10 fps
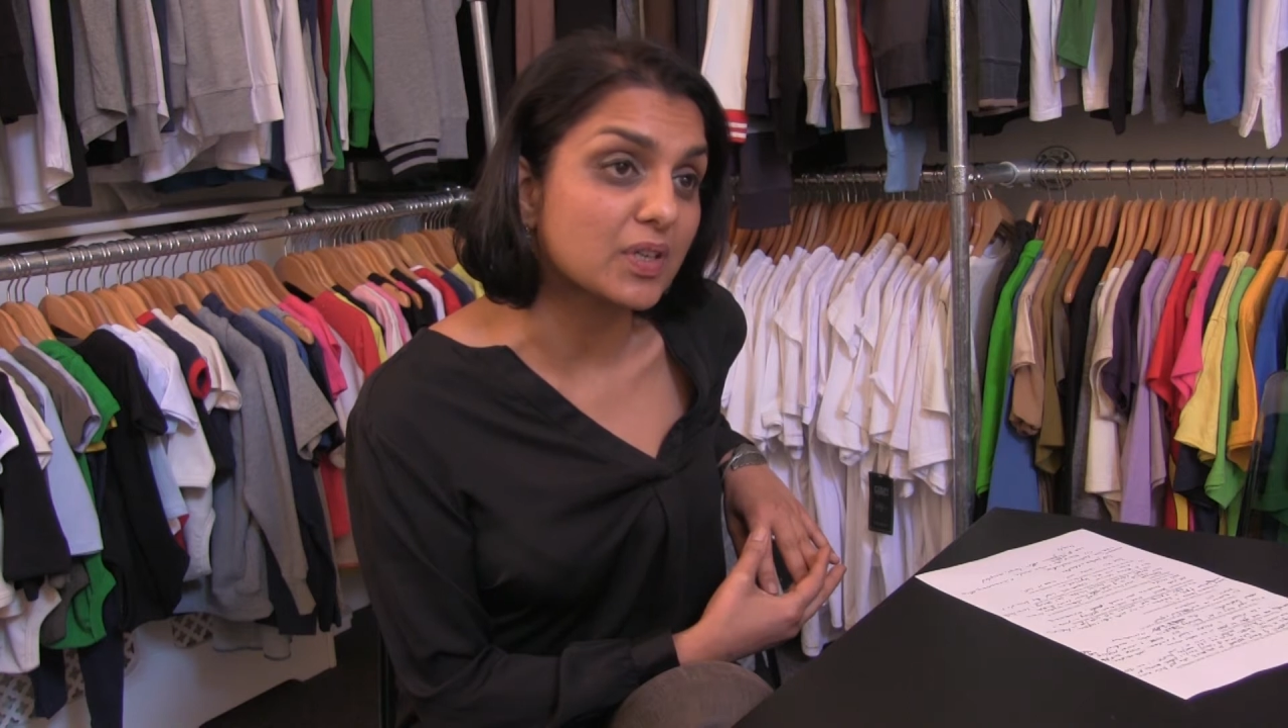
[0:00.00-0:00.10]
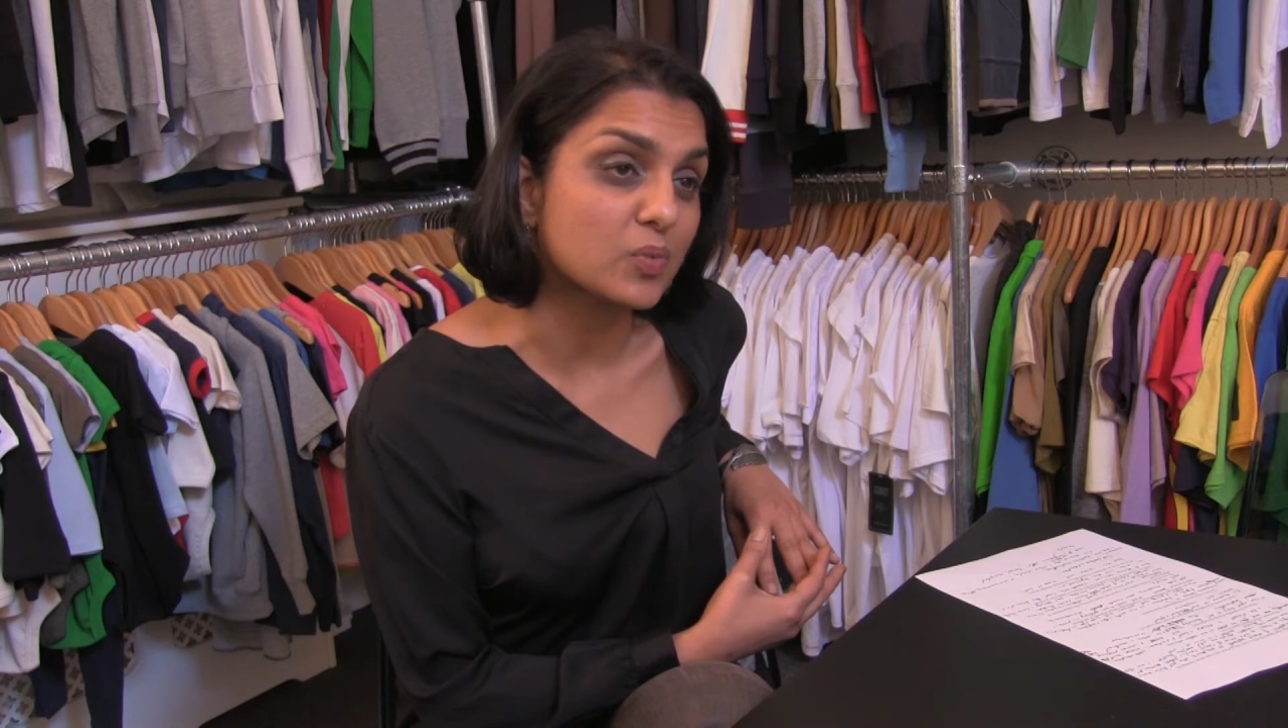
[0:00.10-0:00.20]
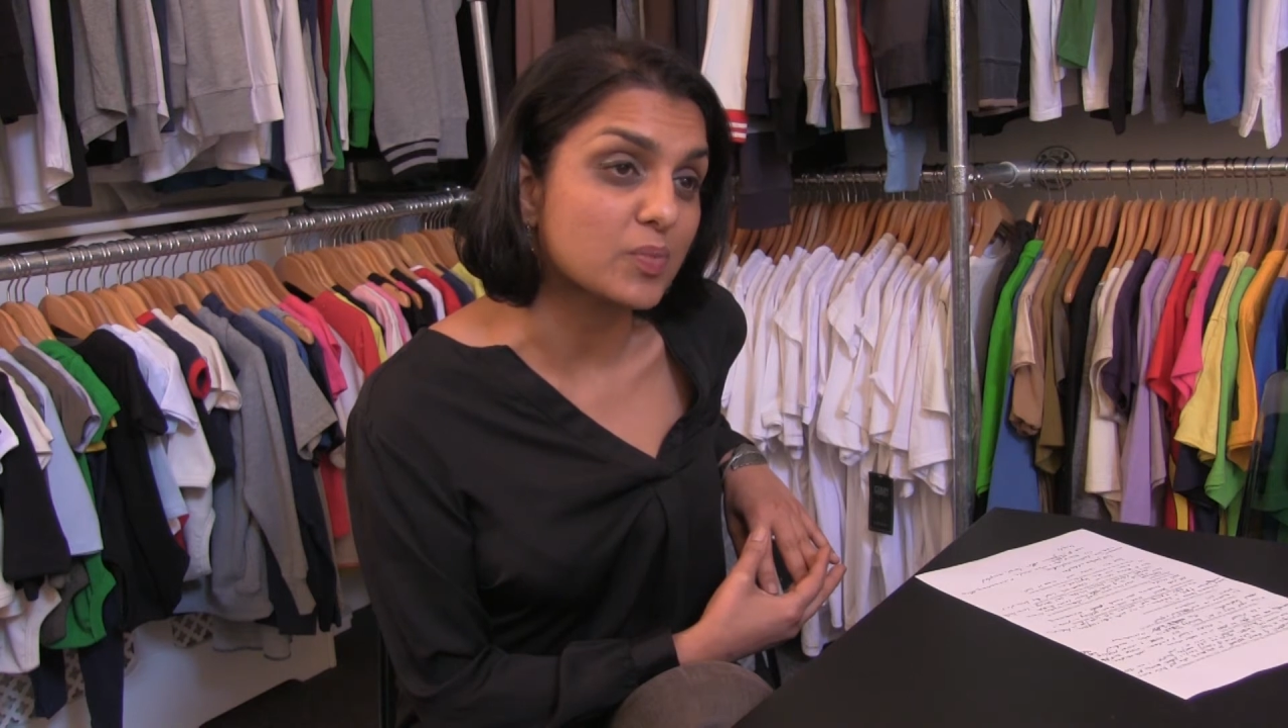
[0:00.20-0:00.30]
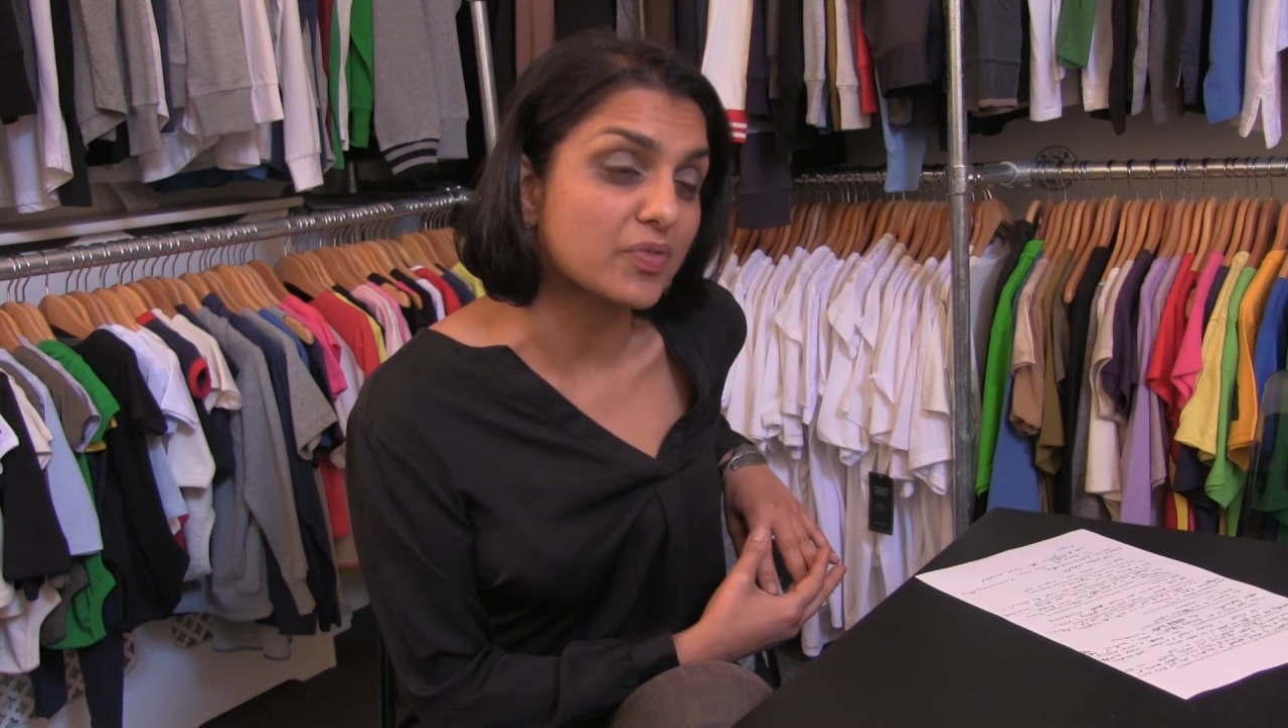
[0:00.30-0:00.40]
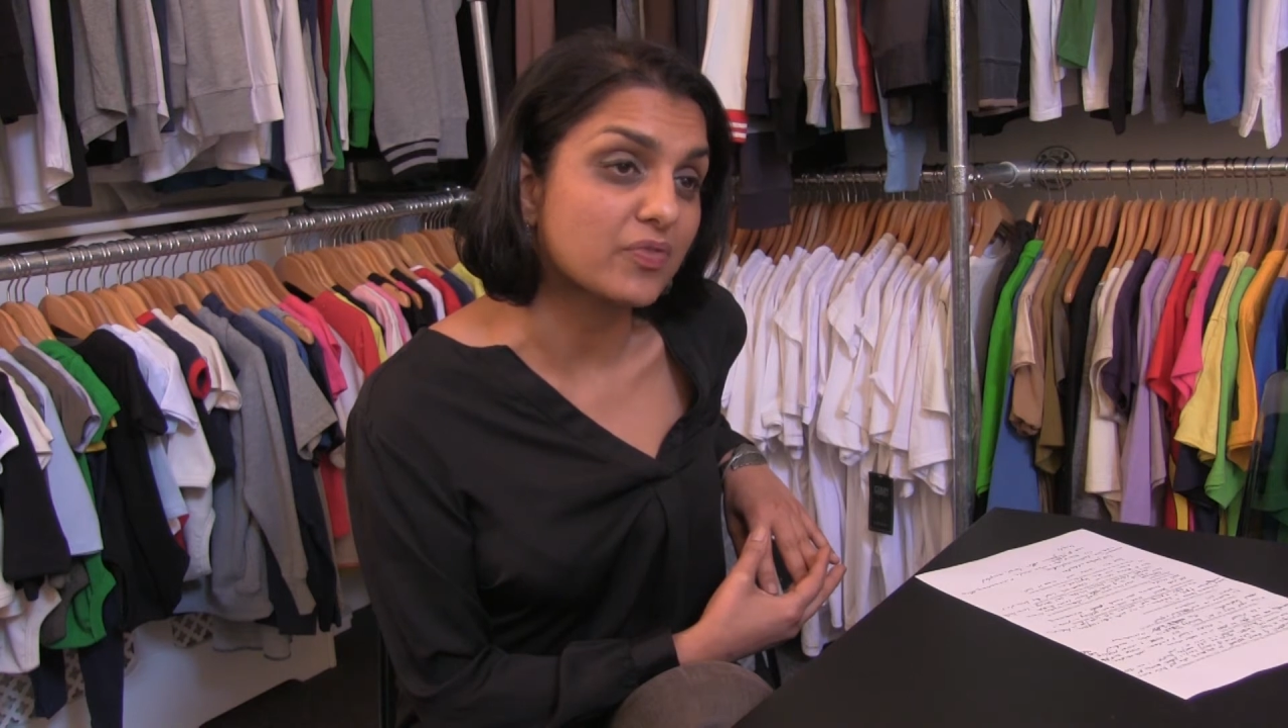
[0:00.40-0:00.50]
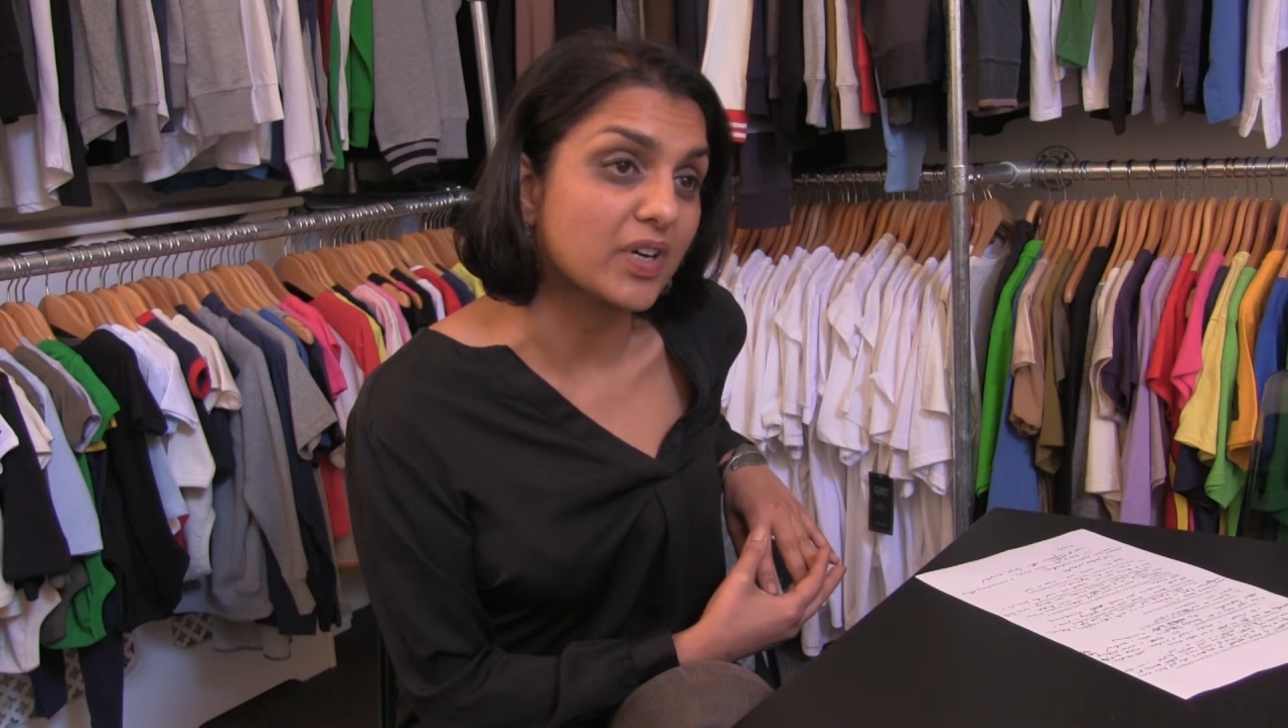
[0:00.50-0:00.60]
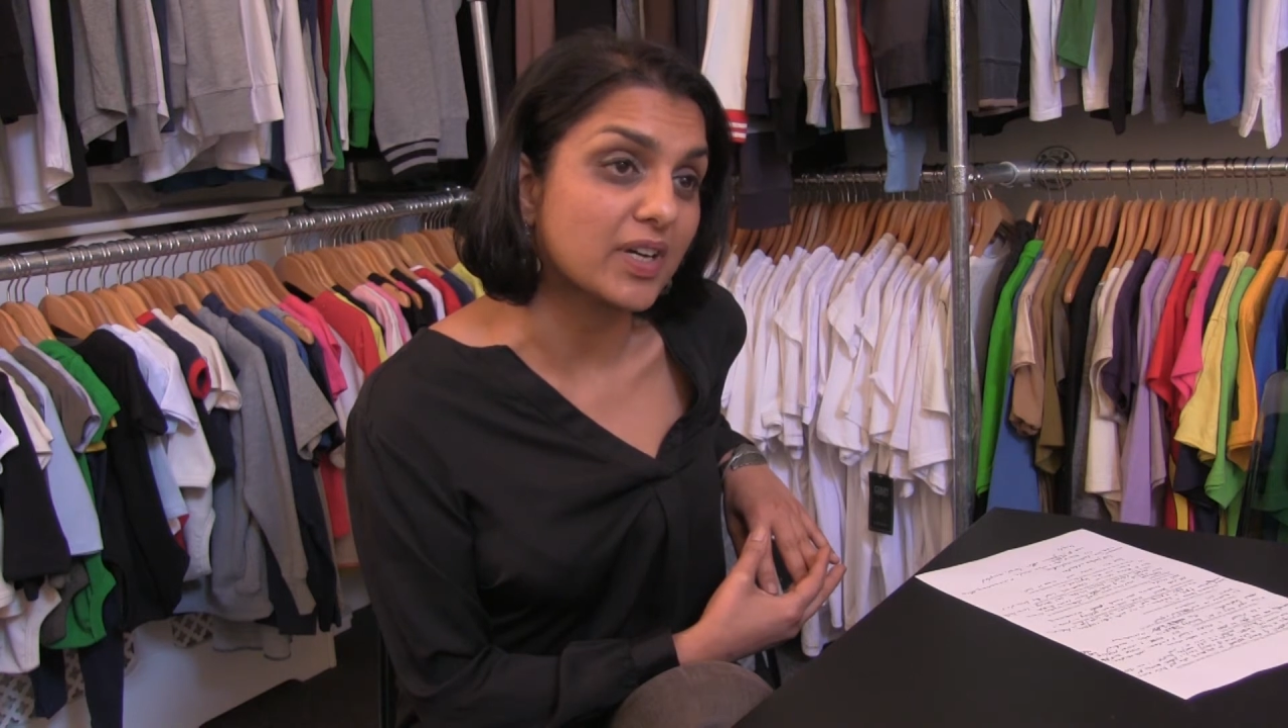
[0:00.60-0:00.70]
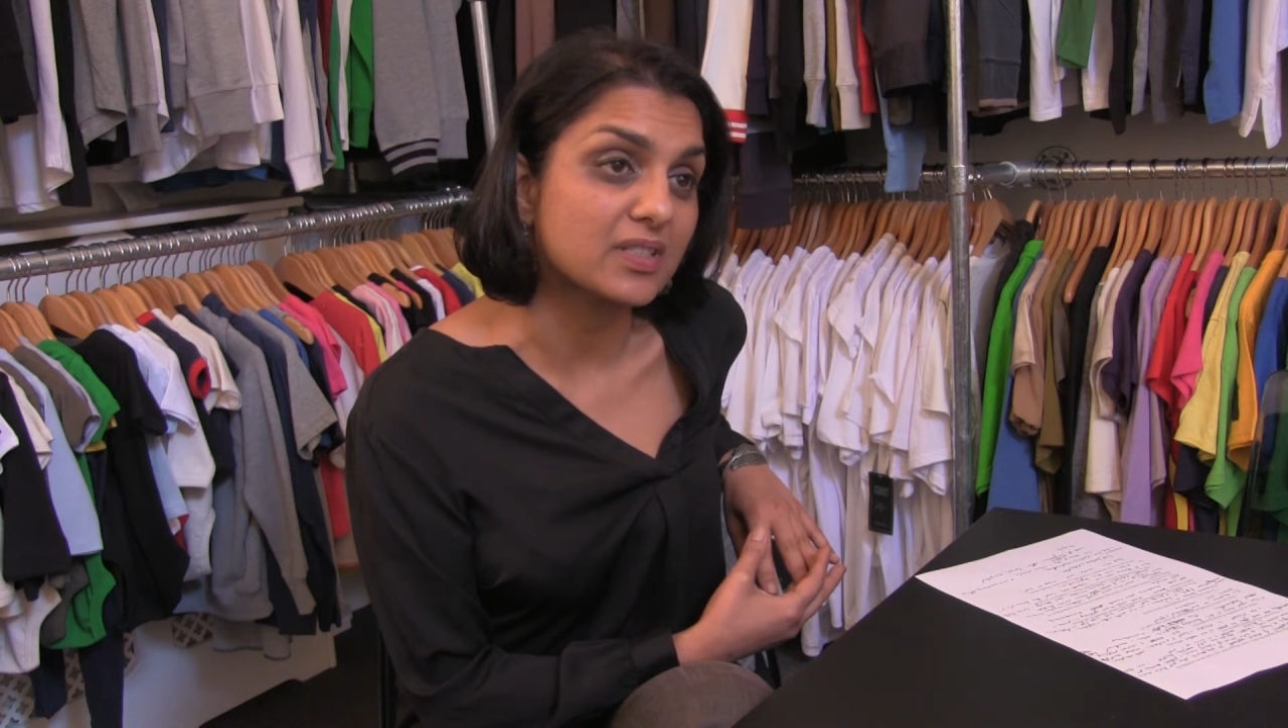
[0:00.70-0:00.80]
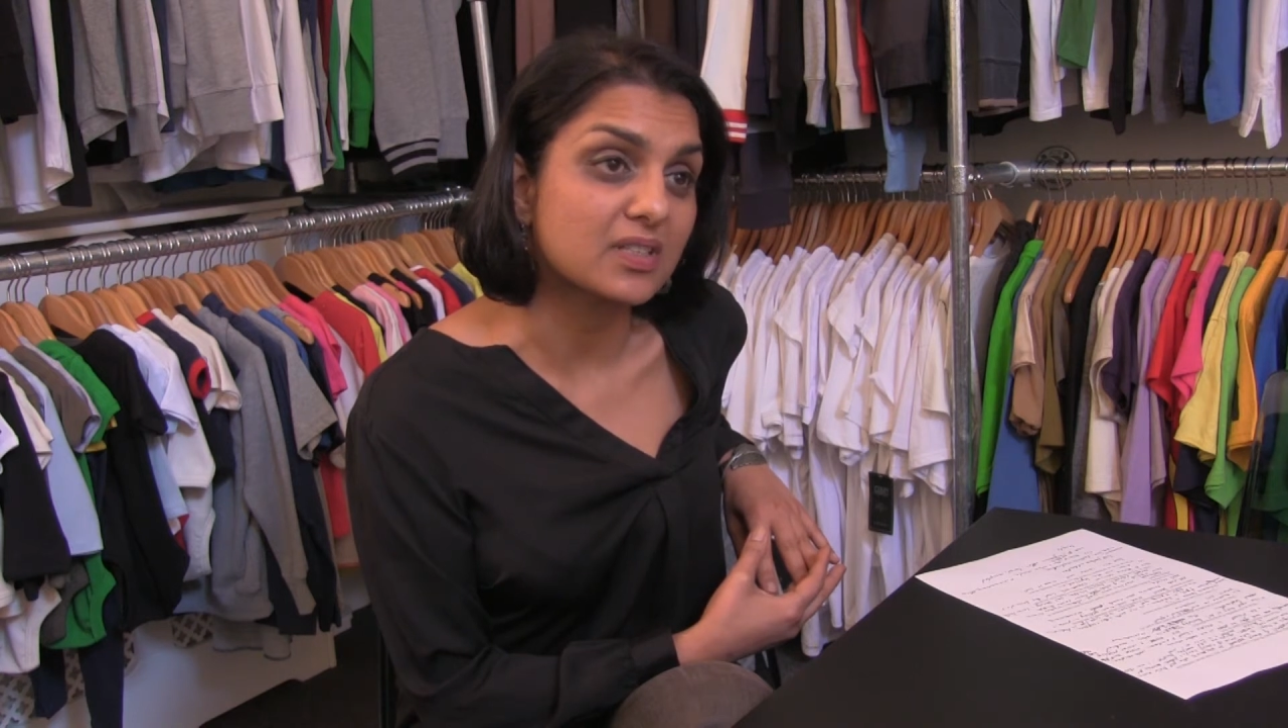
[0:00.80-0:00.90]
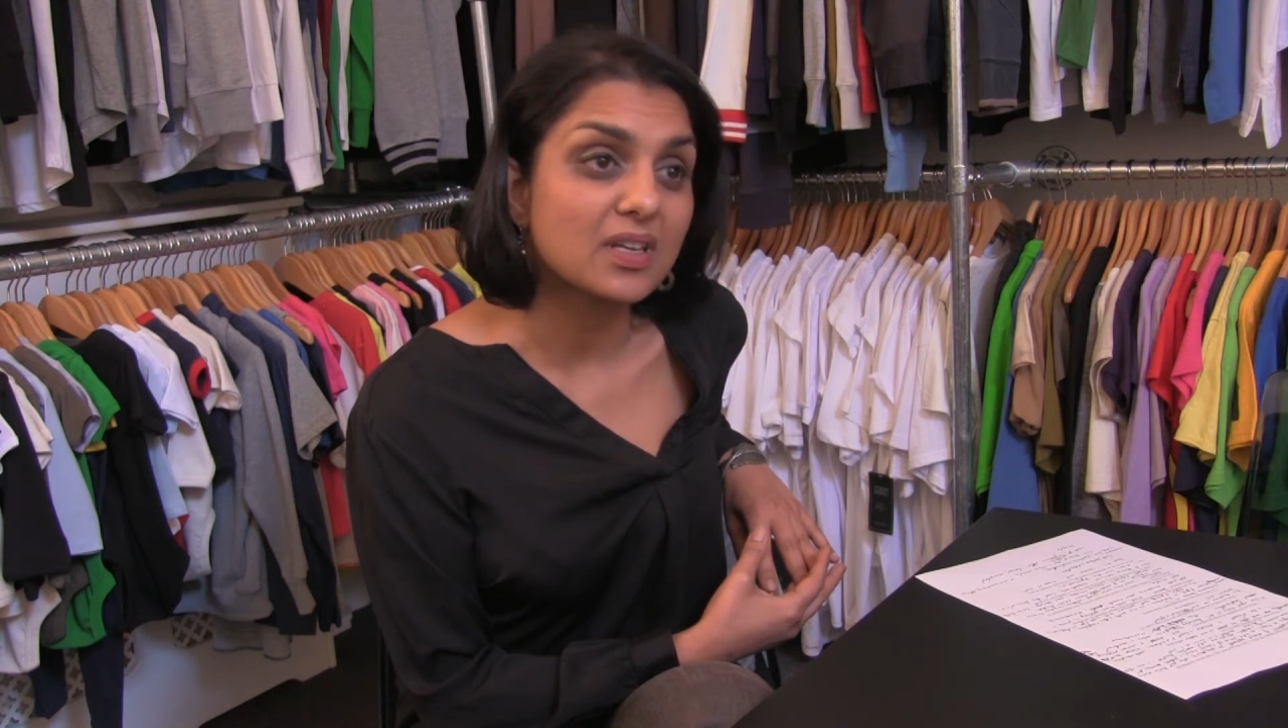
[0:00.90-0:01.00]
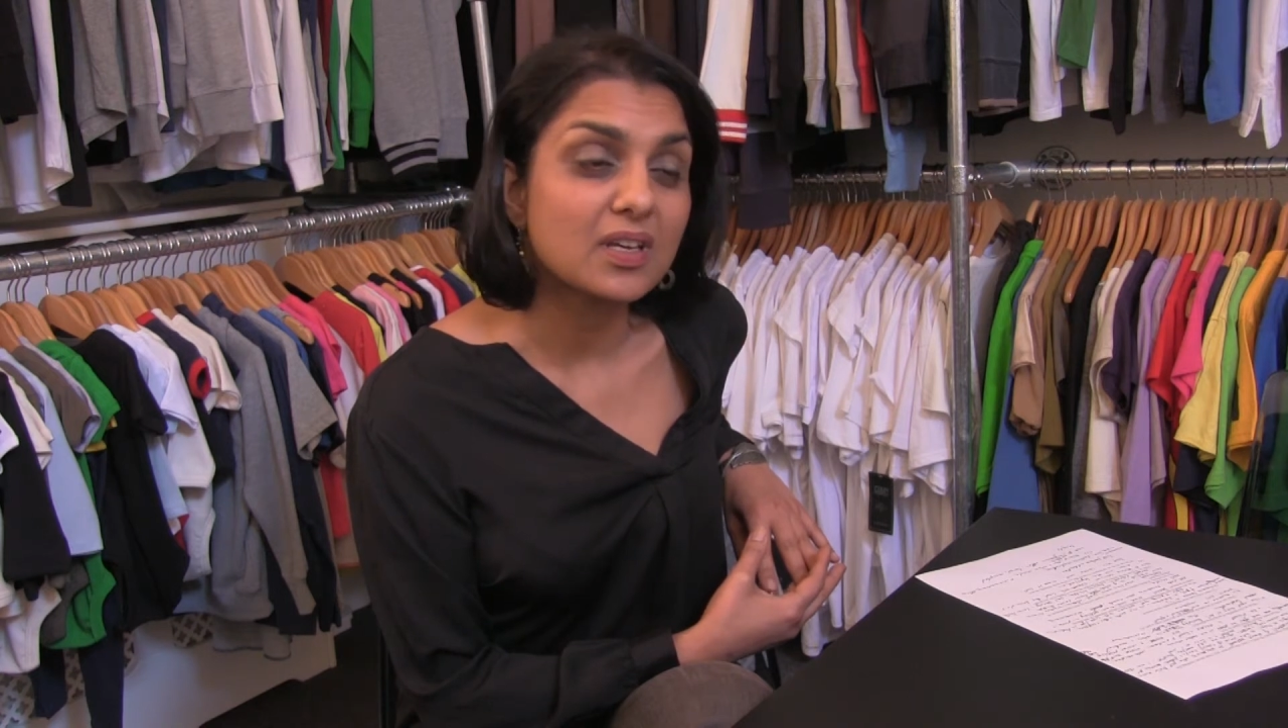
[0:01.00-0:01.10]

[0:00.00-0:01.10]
and we provide